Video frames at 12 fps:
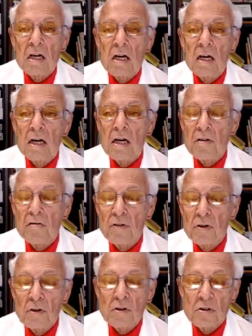if
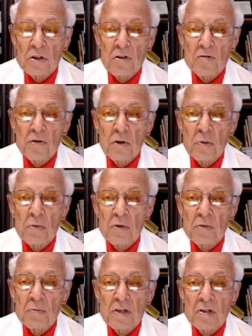you're using a
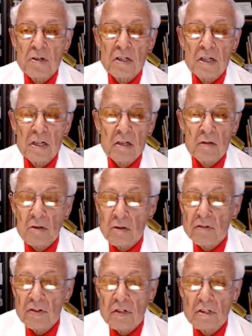4-millimeter needle or
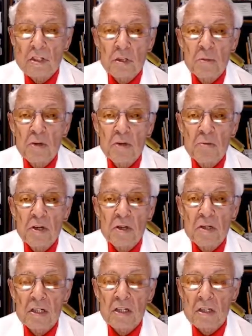even a
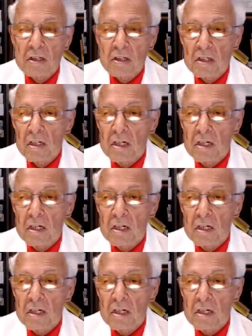6-millimeter needle.